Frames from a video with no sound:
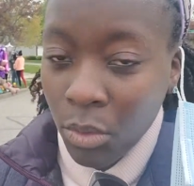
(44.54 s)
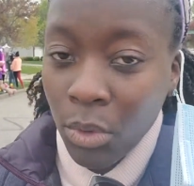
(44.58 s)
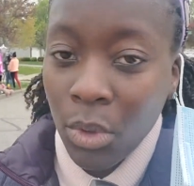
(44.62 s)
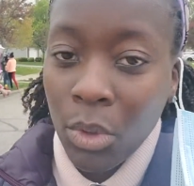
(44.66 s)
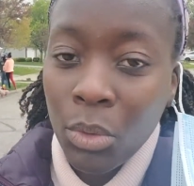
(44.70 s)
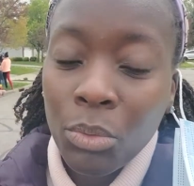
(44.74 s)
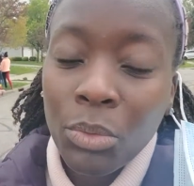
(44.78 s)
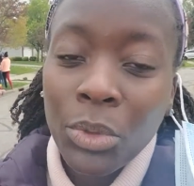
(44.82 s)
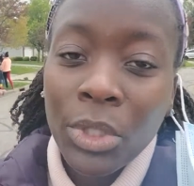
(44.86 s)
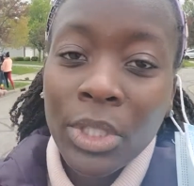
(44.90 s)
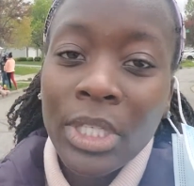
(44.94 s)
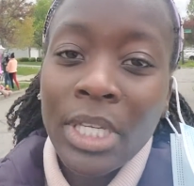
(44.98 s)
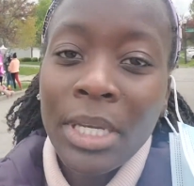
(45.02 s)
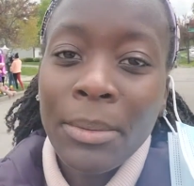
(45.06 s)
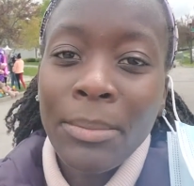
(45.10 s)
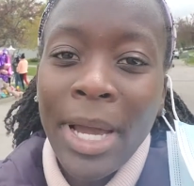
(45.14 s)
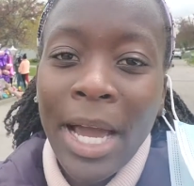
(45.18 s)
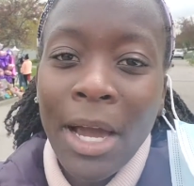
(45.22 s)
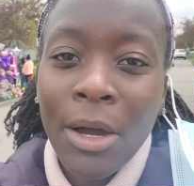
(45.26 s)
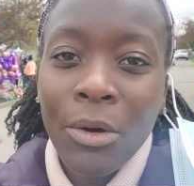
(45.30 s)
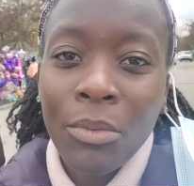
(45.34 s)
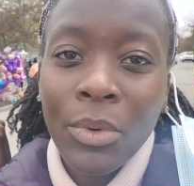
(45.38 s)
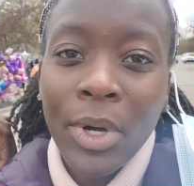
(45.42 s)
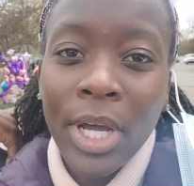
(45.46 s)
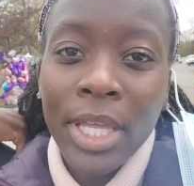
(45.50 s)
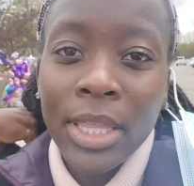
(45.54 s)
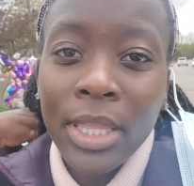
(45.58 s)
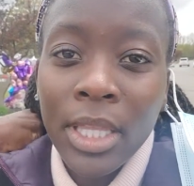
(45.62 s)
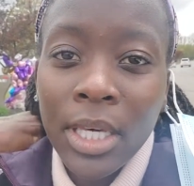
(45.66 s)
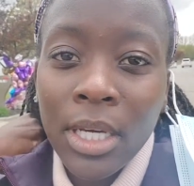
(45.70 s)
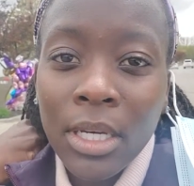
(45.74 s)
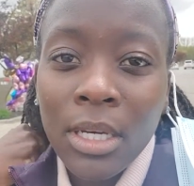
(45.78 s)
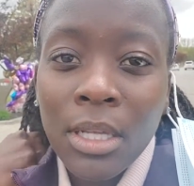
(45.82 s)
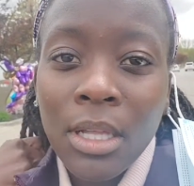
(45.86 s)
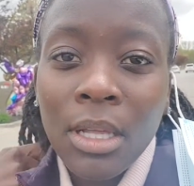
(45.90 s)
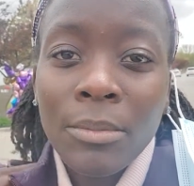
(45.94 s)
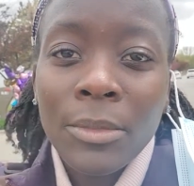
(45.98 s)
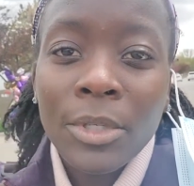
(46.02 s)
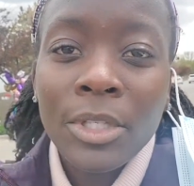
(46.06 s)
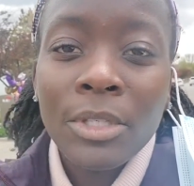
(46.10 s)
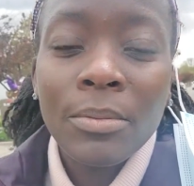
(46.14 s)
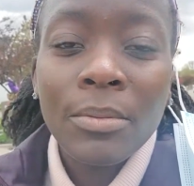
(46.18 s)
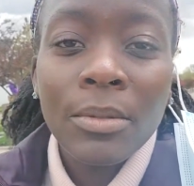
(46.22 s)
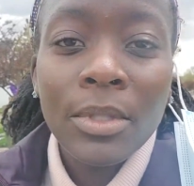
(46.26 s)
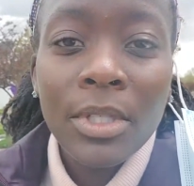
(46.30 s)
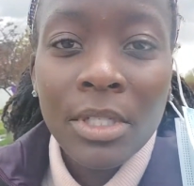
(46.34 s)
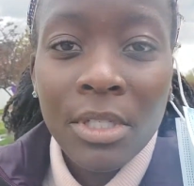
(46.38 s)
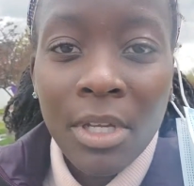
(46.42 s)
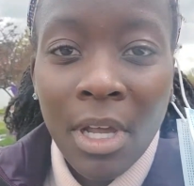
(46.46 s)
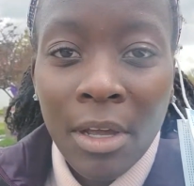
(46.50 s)
really about what the Columbus
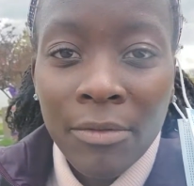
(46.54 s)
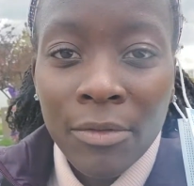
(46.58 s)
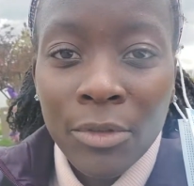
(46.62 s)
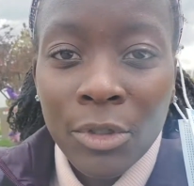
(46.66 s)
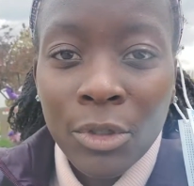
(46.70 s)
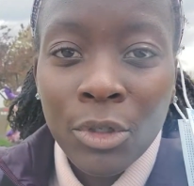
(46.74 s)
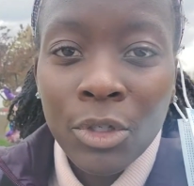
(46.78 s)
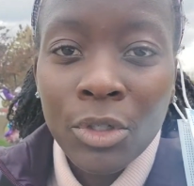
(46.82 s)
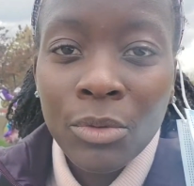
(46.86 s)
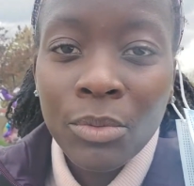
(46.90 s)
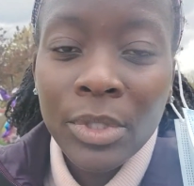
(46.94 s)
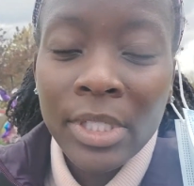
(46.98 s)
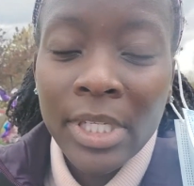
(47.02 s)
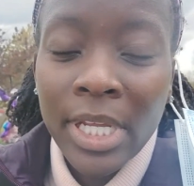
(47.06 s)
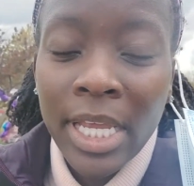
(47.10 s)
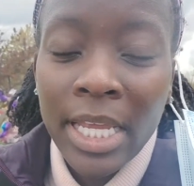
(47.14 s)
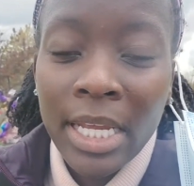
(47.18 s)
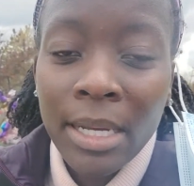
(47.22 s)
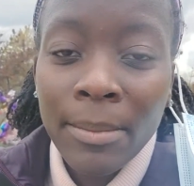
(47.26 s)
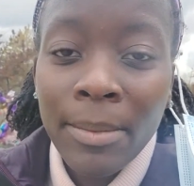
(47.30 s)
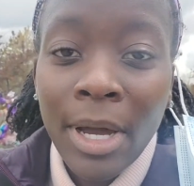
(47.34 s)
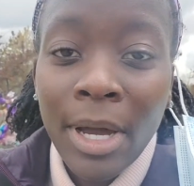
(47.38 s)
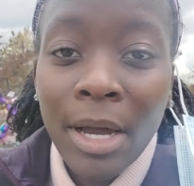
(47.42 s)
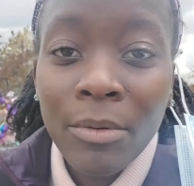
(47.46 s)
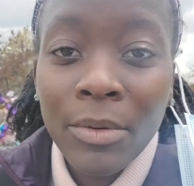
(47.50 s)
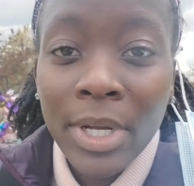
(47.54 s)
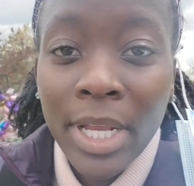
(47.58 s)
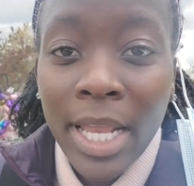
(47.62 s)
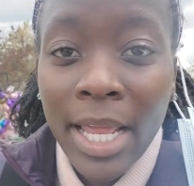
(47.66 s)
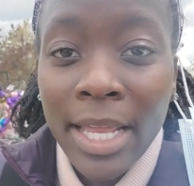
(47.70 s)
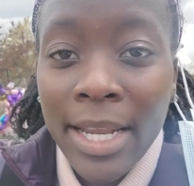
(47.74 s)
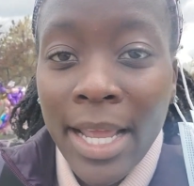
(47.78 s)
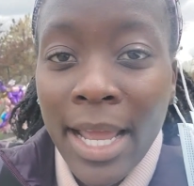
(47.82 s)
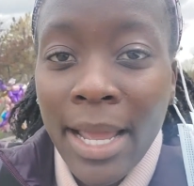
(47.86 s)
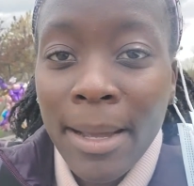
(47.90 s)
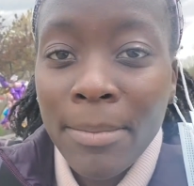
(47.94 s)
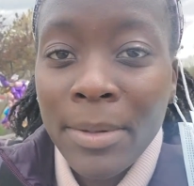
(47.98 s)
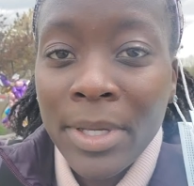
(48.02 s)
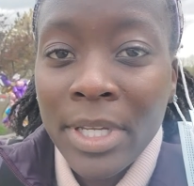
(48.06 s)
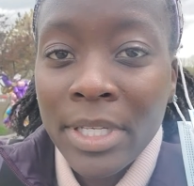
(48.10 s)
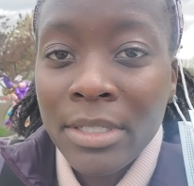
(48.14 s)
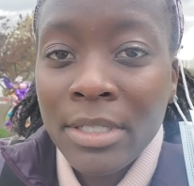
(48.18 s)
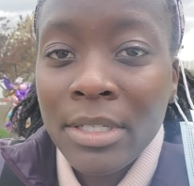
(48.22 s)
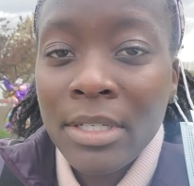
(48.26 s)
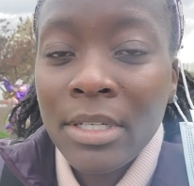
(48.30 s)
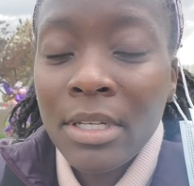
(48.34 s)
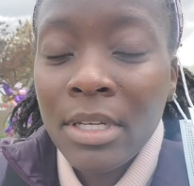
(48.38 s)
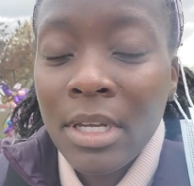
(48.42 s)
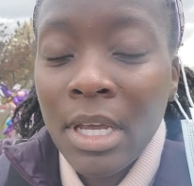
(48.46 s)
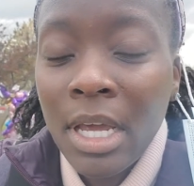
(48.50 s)
police officers were saying about what had
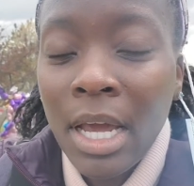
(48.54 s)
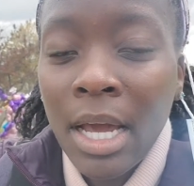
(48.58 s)
happened.